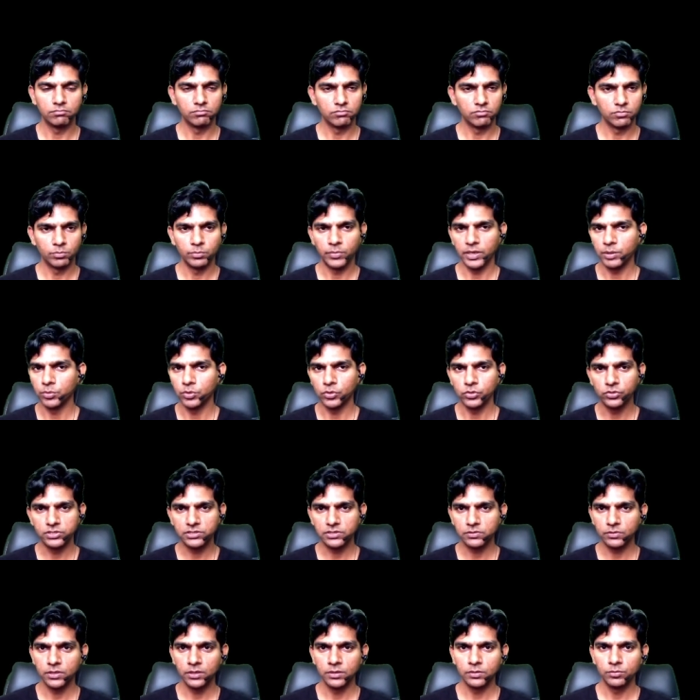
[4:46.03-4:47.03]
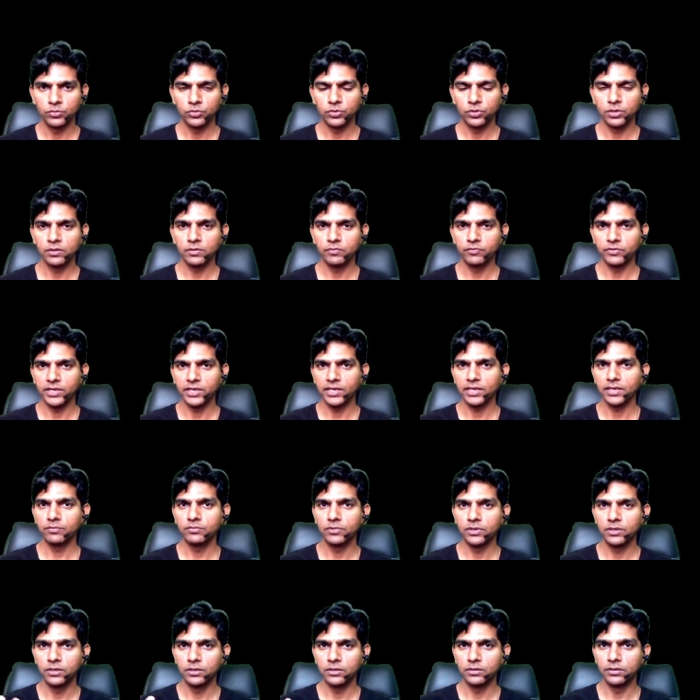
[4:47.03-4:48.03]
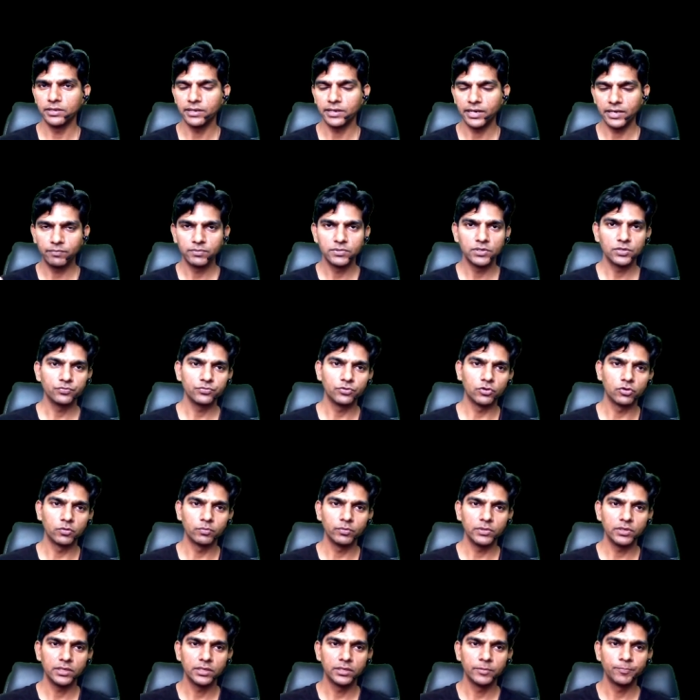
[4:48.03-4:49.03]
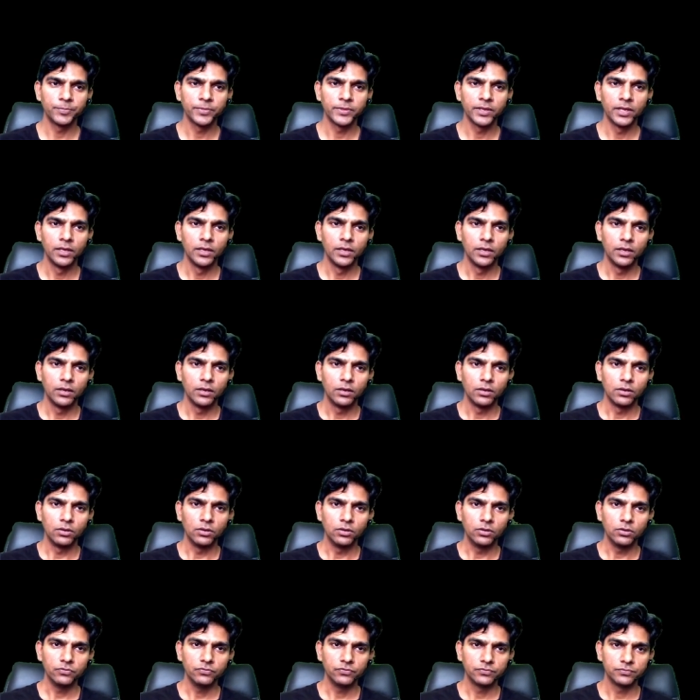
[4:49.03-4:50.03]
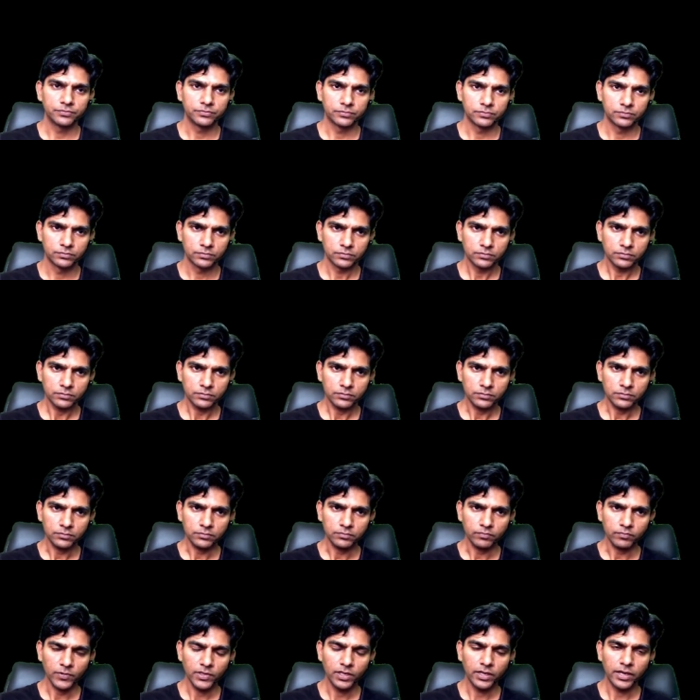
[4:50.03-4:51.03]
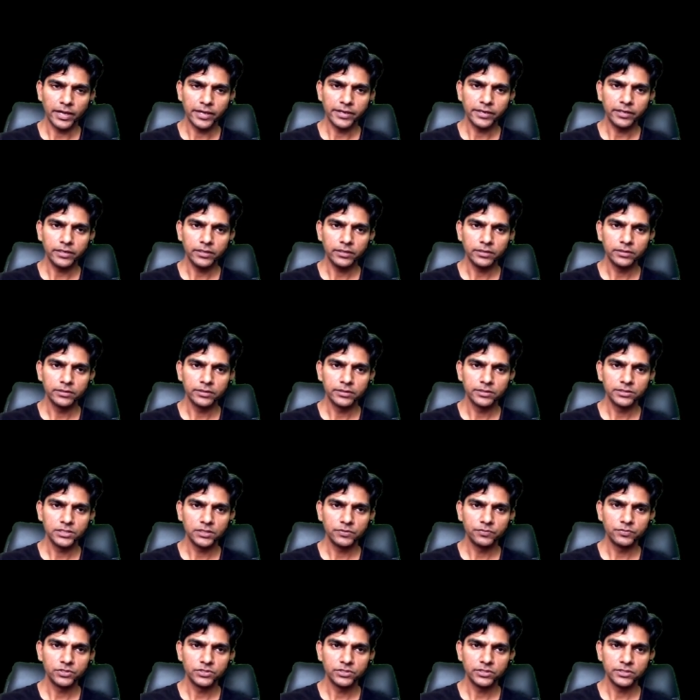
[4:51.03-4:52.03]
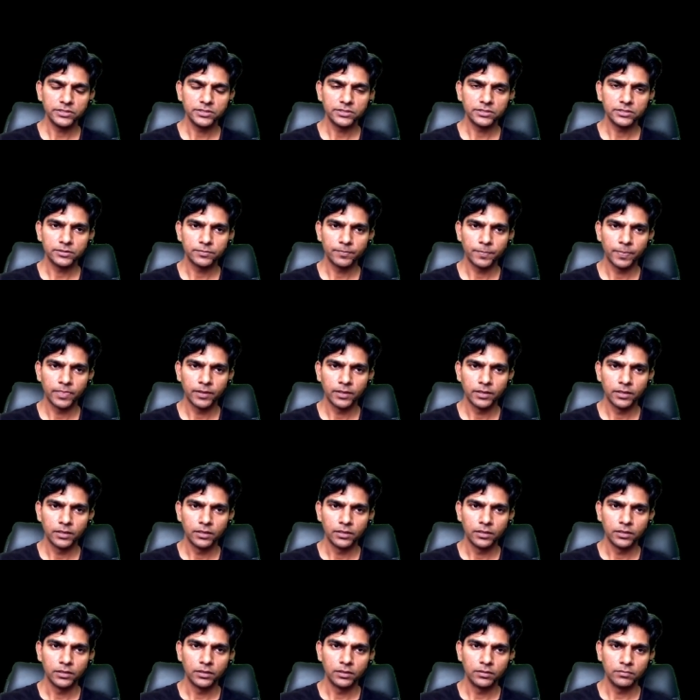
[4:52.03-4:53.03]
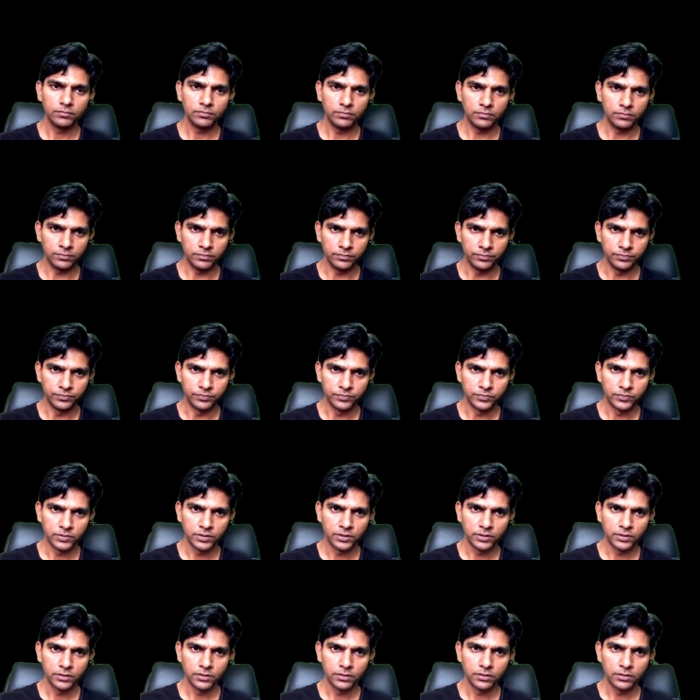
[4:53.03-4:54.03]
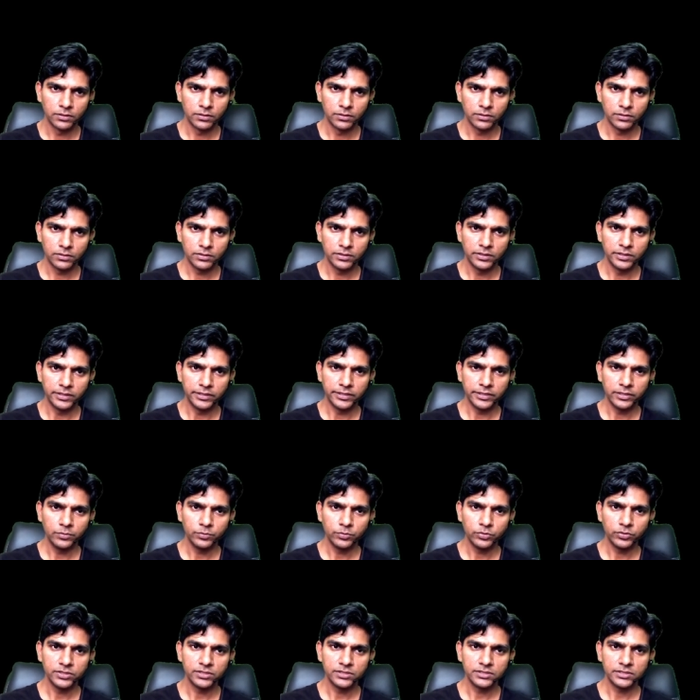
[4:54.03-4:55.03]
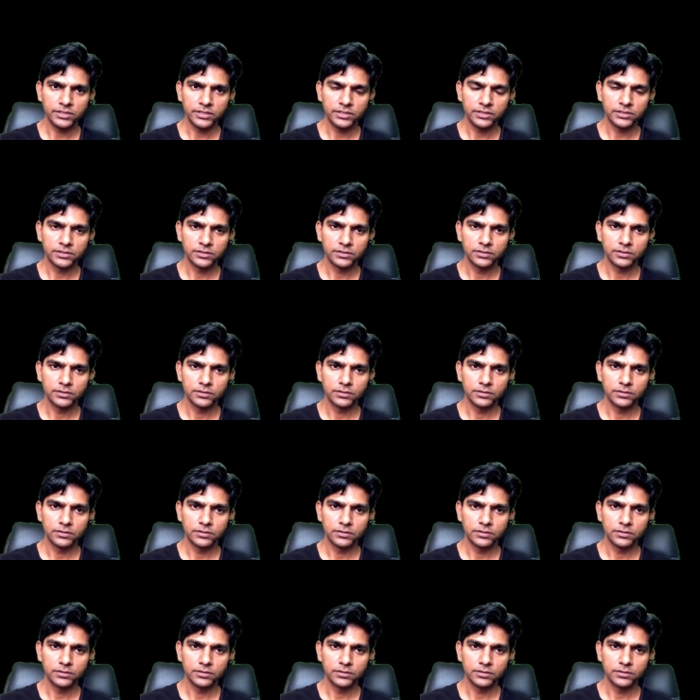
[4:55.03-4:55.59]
By Bohr's model, we have derived the formula of kinetic energy, which is 13.6